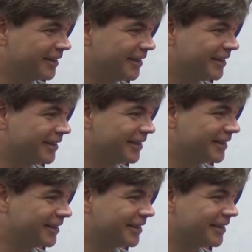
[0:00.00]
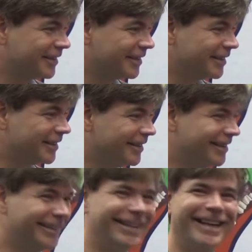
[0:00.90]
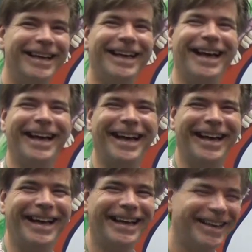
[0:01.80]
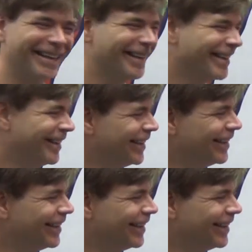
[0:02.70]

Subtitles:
No words are spoken by the person on screen.